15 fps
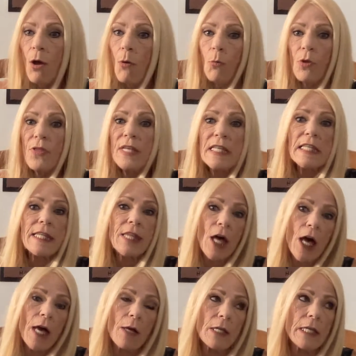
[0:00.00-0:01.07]
Well, this
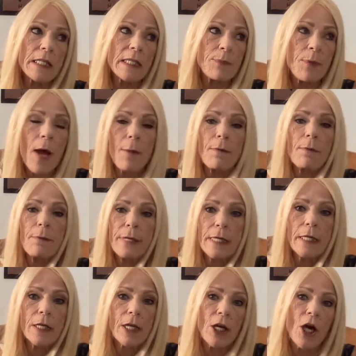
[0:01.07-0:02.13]
thought is probably
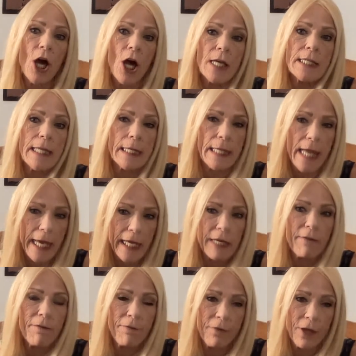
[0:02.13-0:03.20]
going to cause a
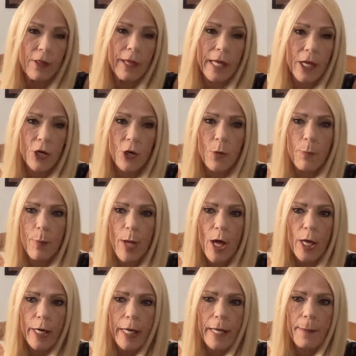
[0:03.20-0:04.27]
negative feeling in your
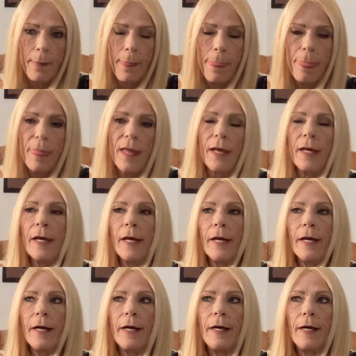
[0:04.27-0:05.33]
body,
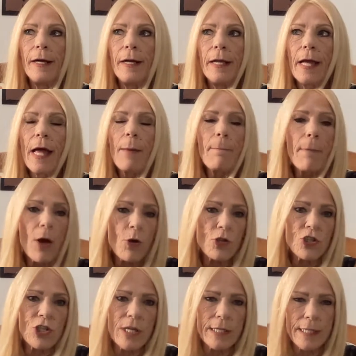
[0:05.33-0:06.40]

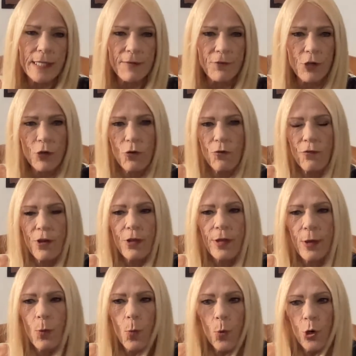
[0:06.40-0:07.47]
emotions of you
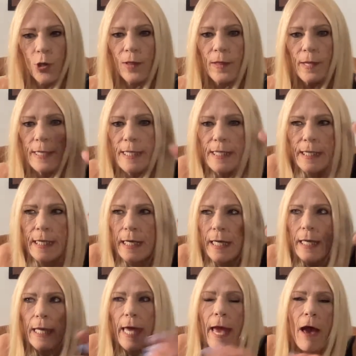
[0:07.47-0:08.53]
feeling worthless,
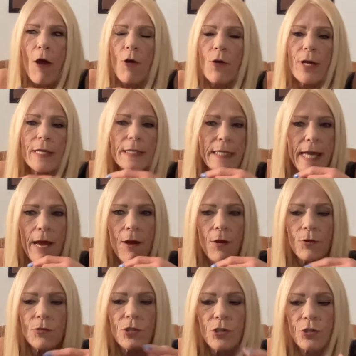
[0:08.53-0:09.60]
cowering
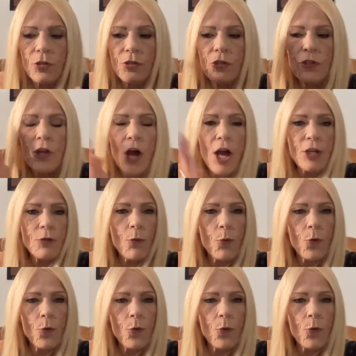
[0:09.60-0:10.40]
down, not